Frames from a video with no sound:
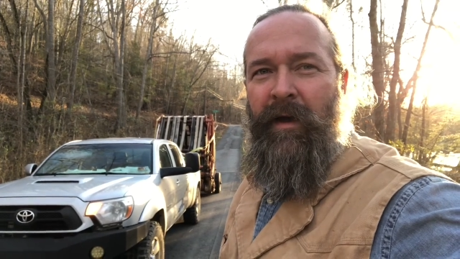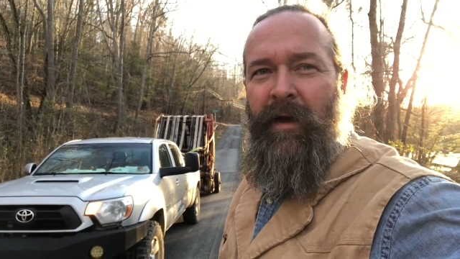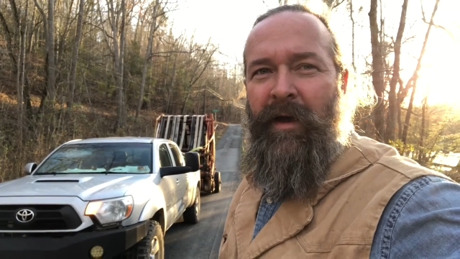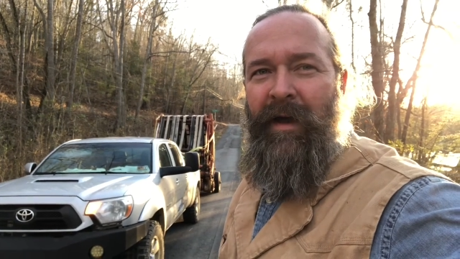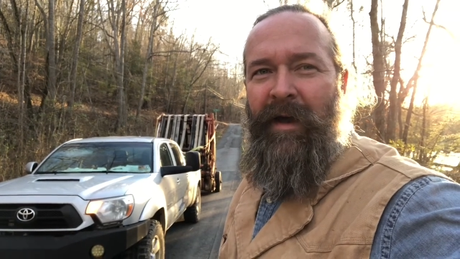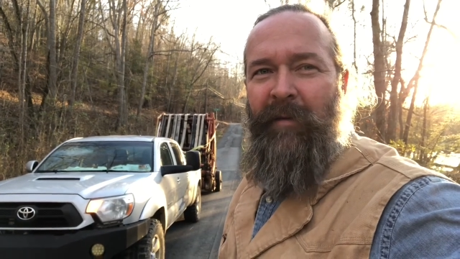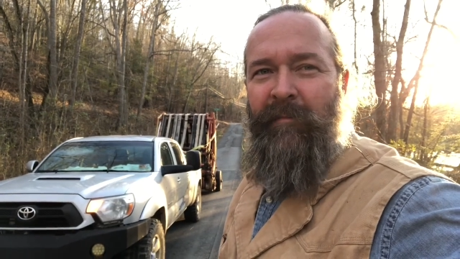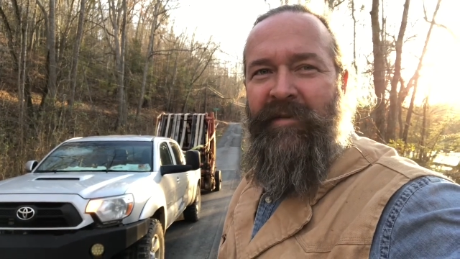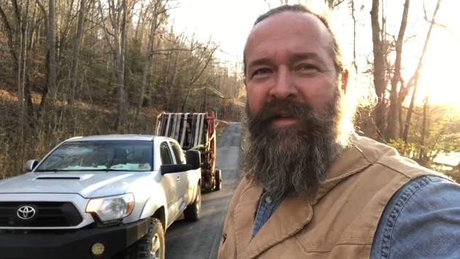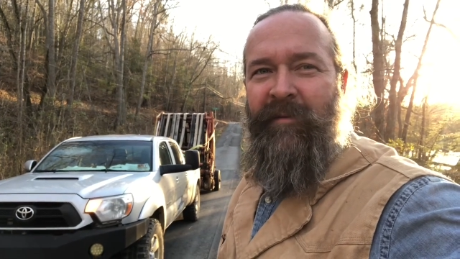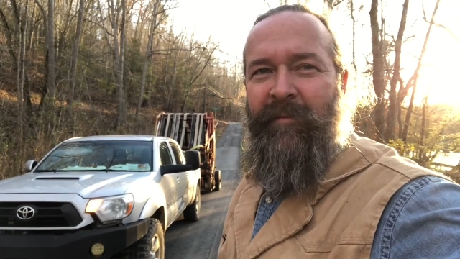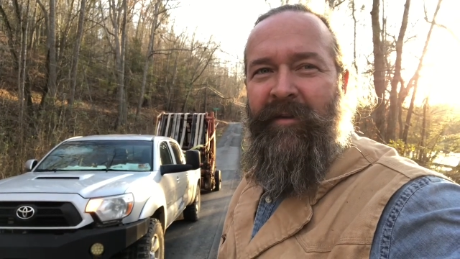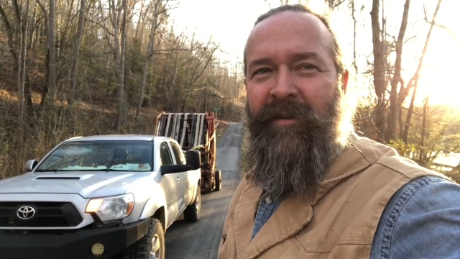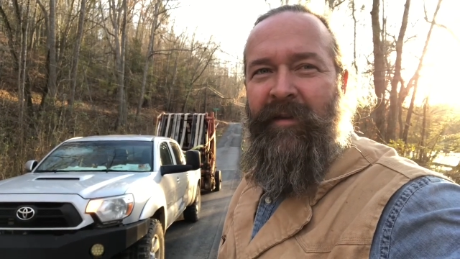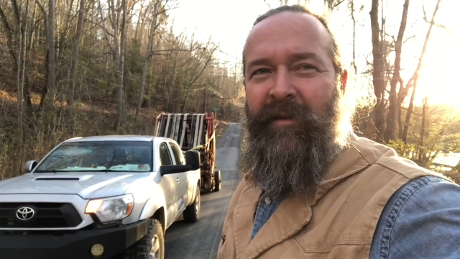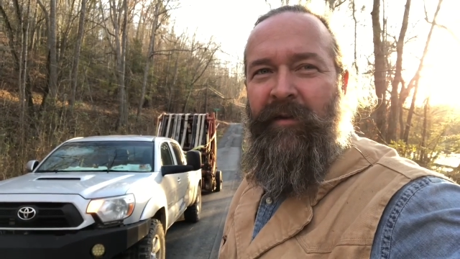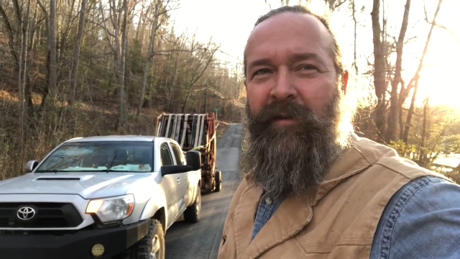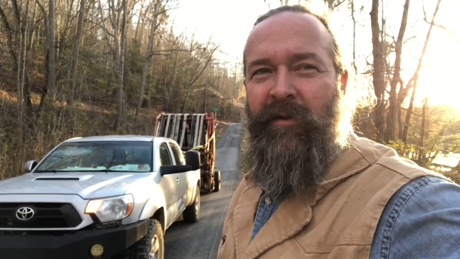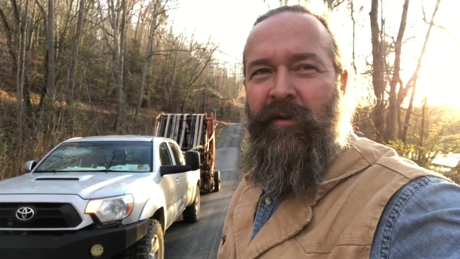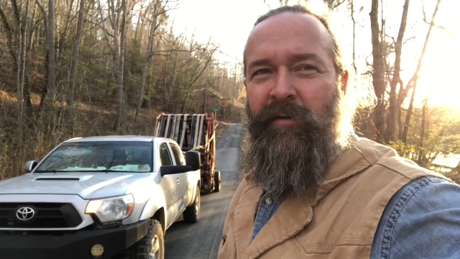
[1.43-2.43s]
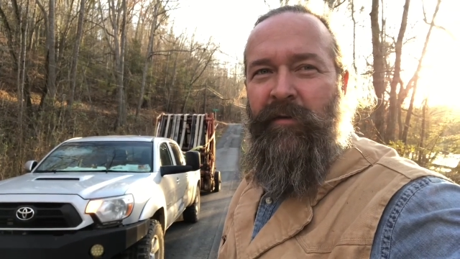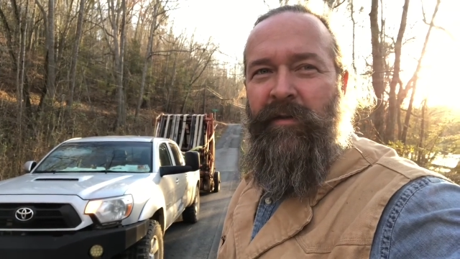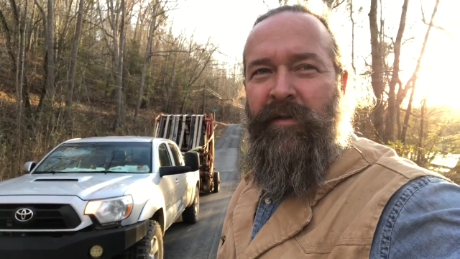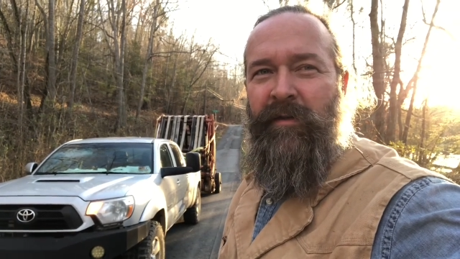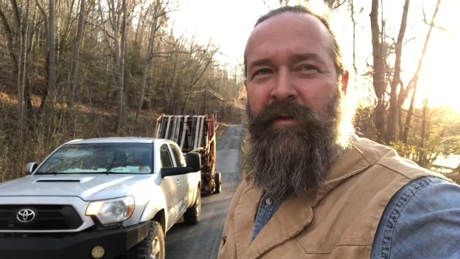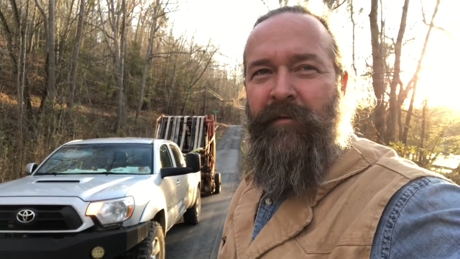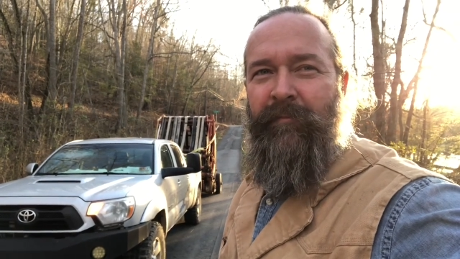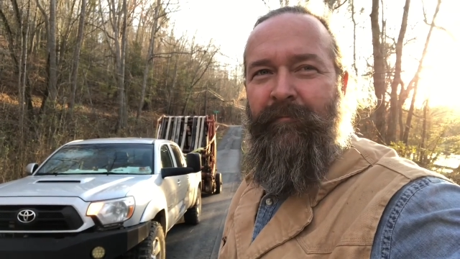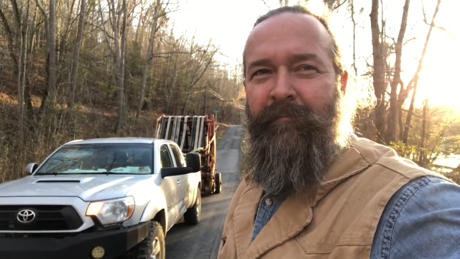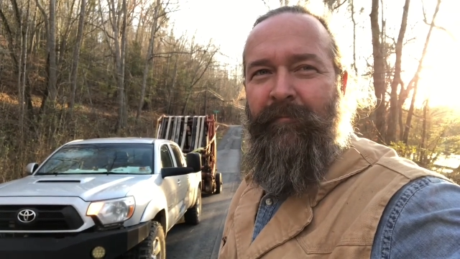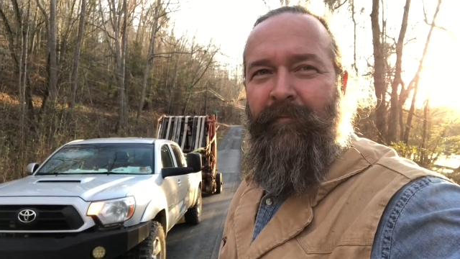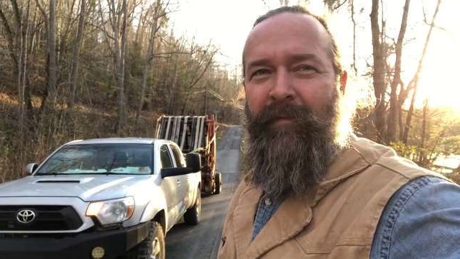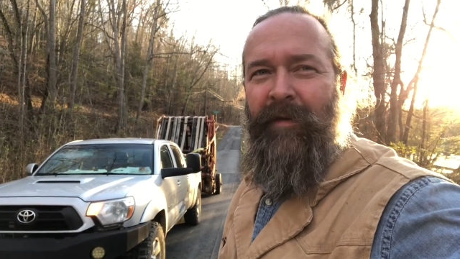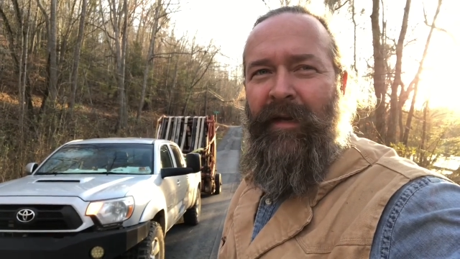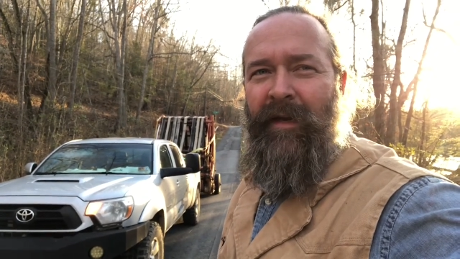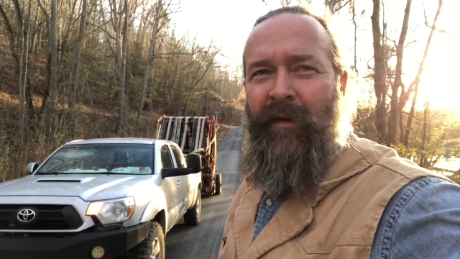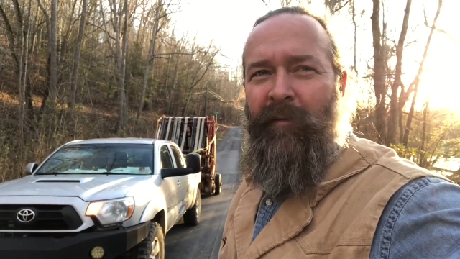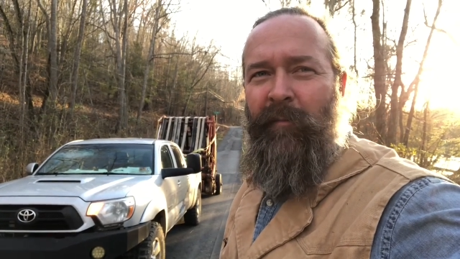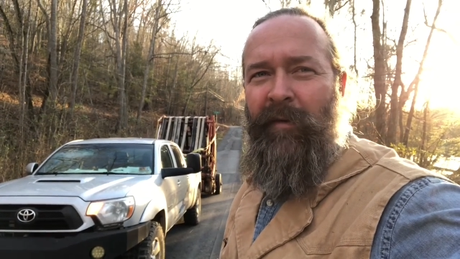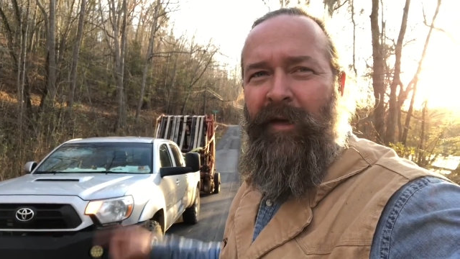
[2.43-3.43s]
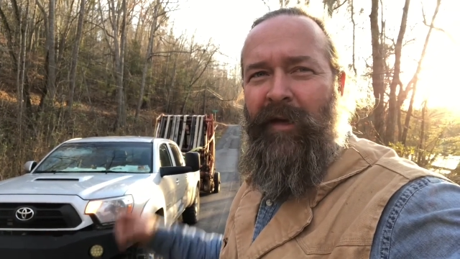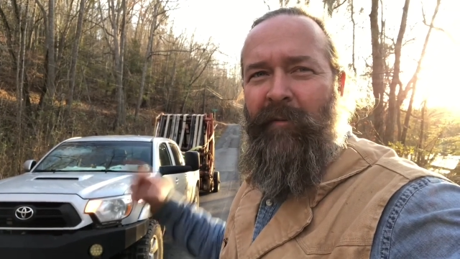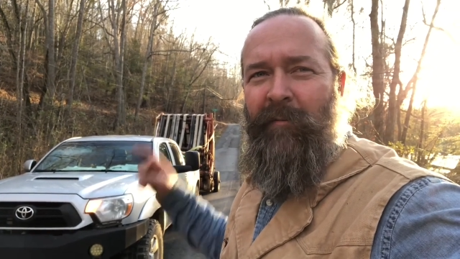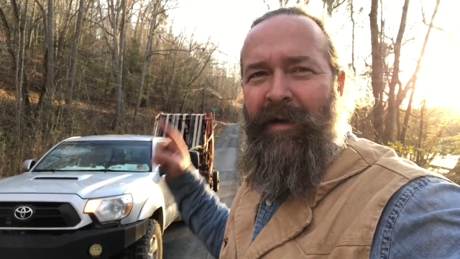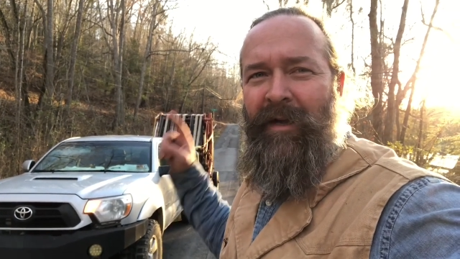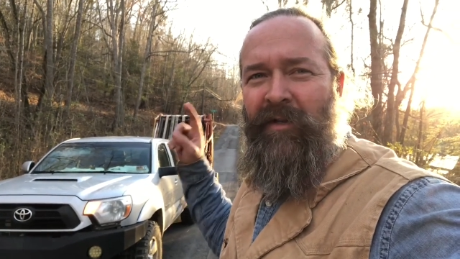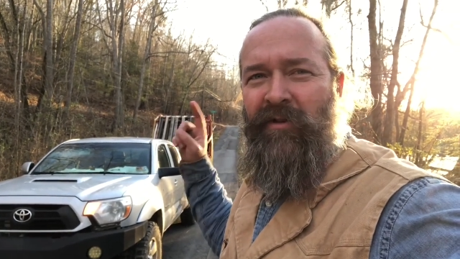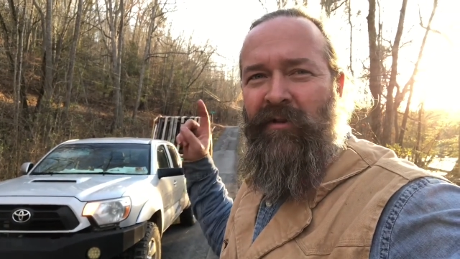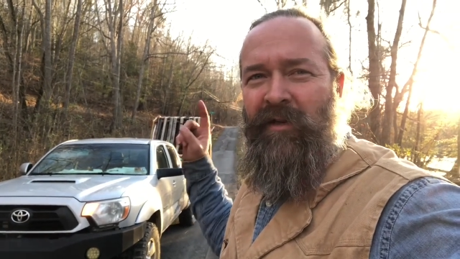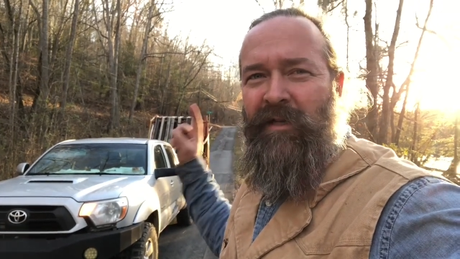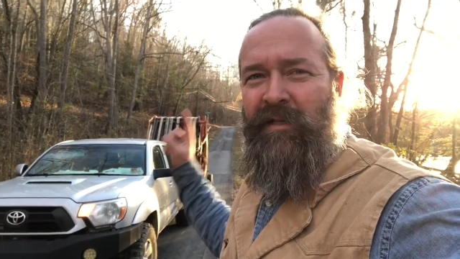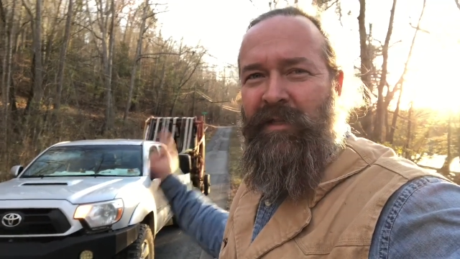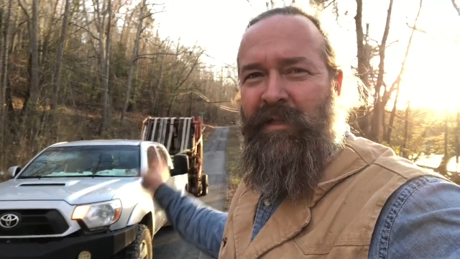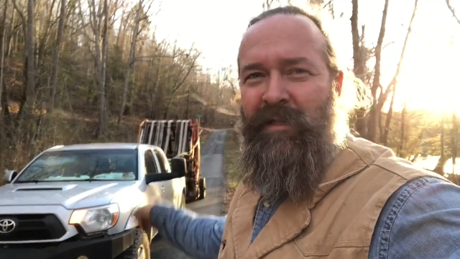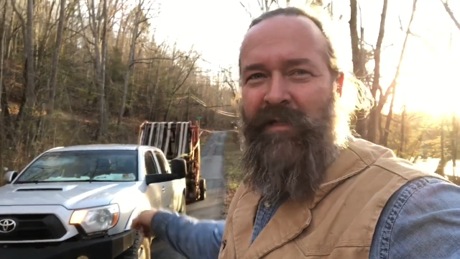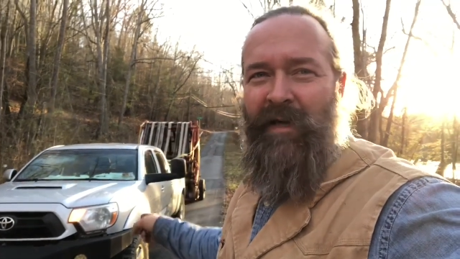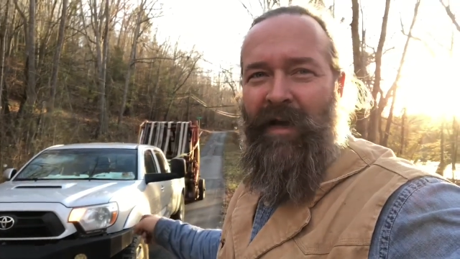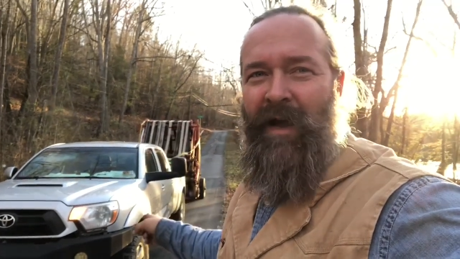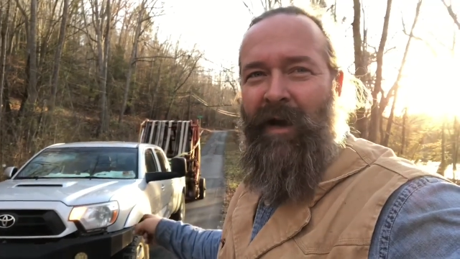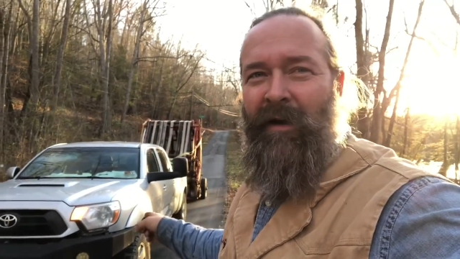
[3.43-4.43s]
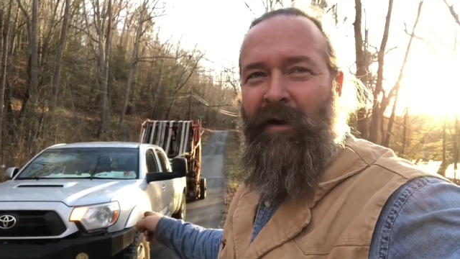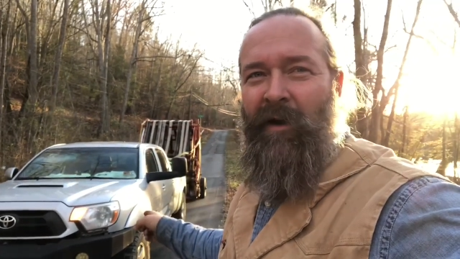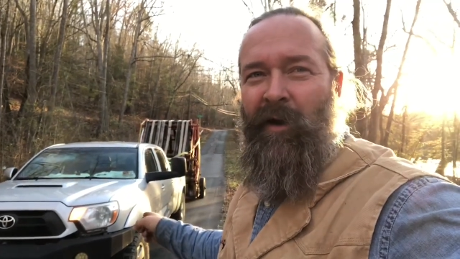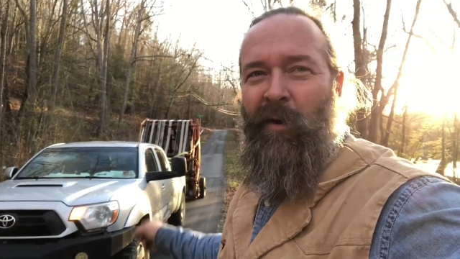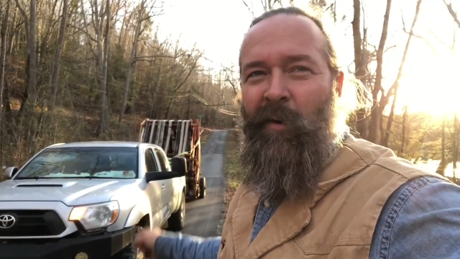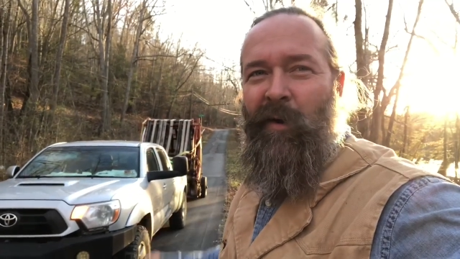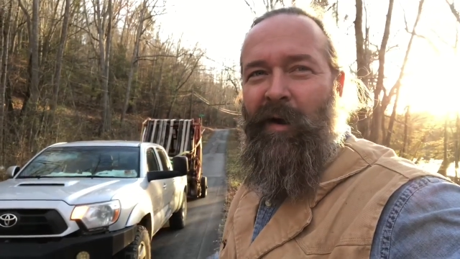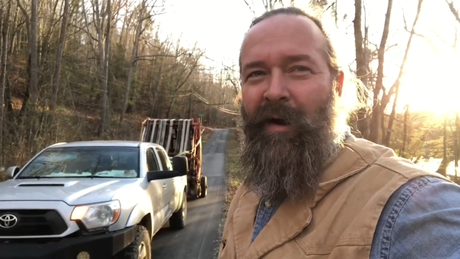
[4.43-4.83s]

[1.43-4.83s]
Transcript: I'm Timothy Luce, and me and my trusty Taco